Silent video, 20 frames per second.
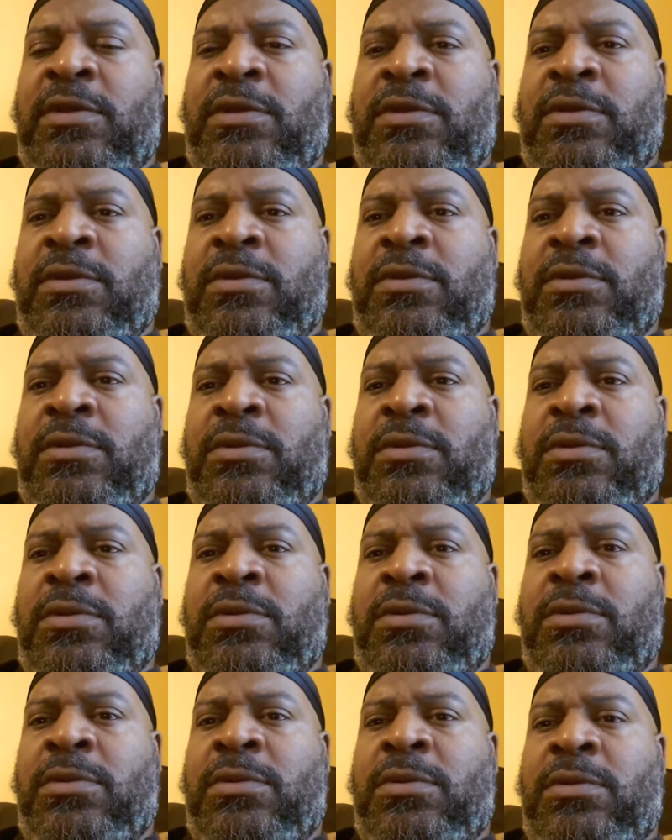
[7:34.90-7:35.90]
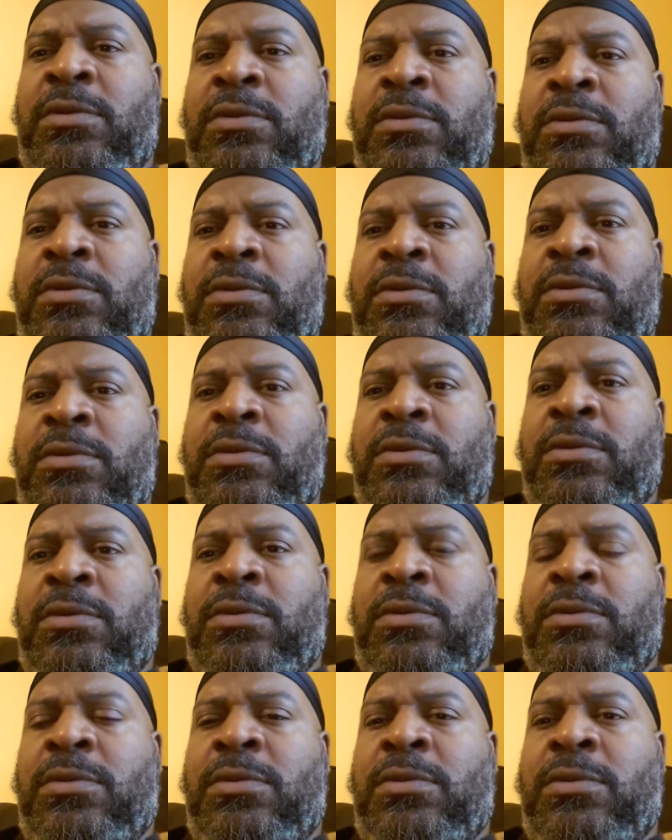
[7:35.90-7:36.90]

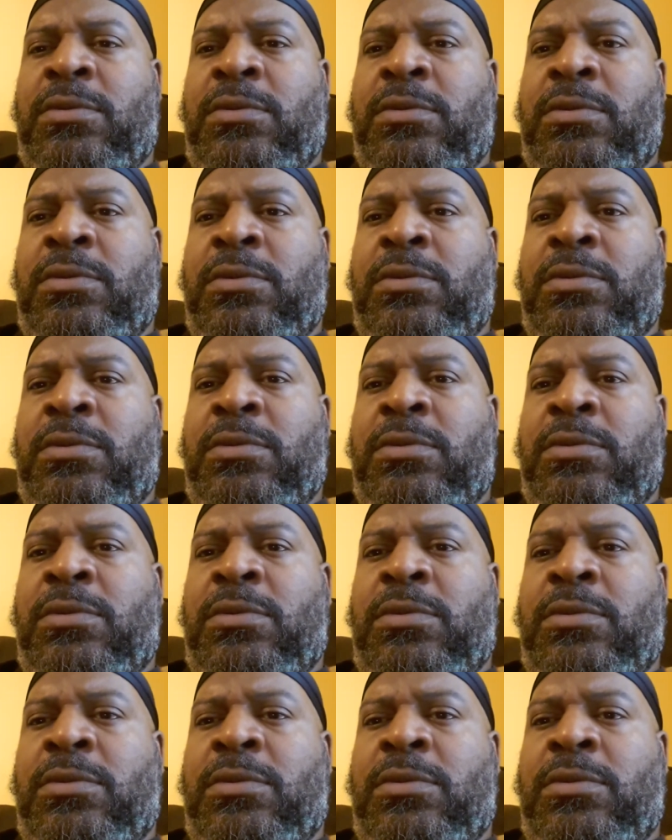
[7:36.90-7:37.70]
No one is speaking in this clip.